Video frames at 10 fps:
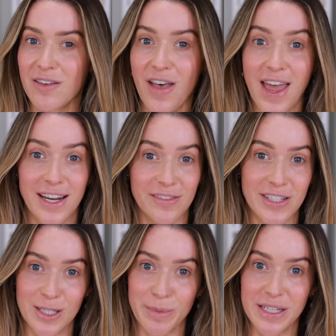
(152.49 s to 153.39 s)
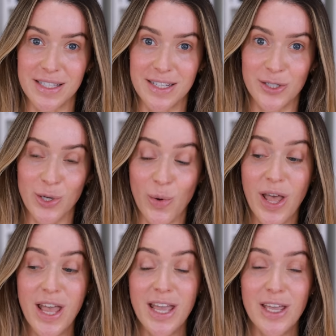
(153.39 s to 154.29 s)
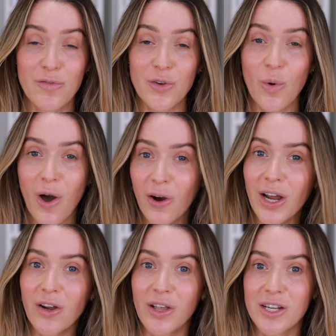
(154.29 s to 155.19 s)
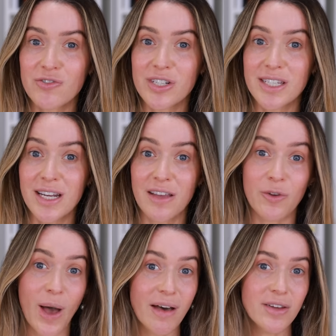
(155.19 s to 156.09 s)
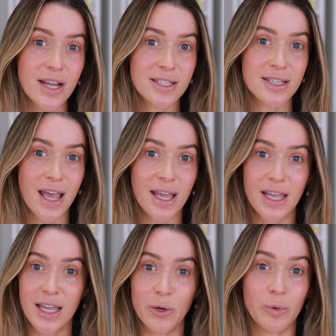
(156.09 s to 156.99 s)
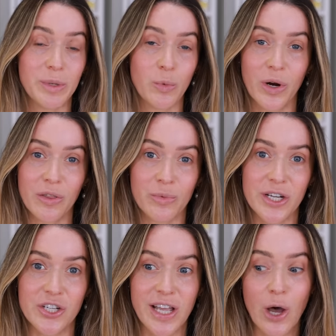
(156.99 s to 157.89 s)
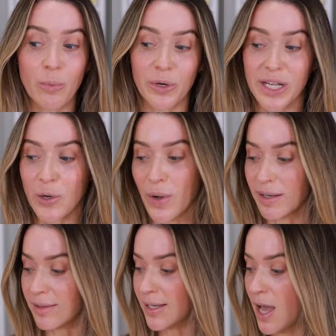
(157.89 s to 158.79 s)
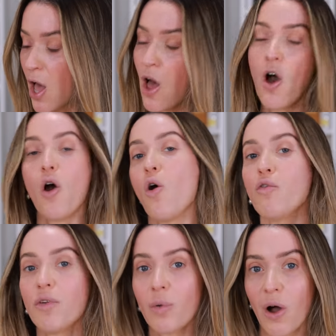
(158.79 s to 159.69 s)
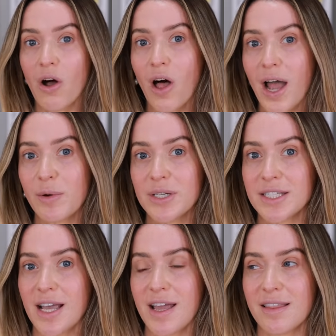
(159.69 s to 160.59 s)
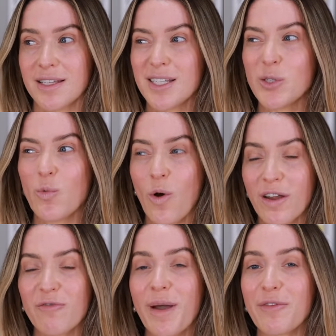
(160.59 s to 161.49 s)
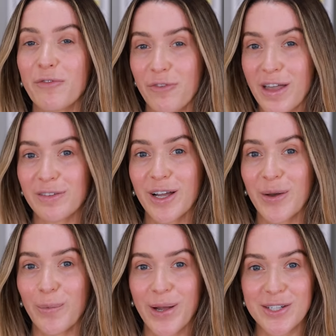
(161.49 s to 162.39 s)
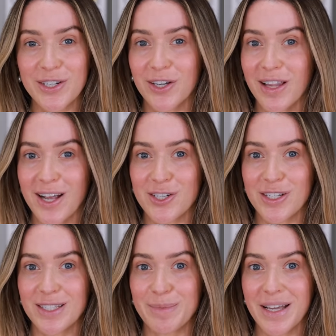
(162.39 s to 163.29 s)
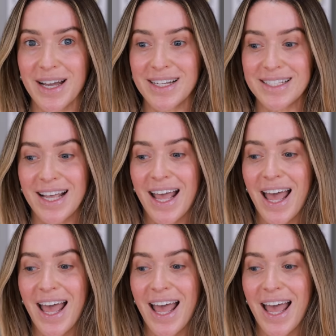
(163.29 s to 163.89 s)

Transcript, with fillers: of any of these pieces. So if you are at all interested, if you have an essay, it would be worth reaching out pretty quickly. Overall, I would say this is one of my favorite winter collections because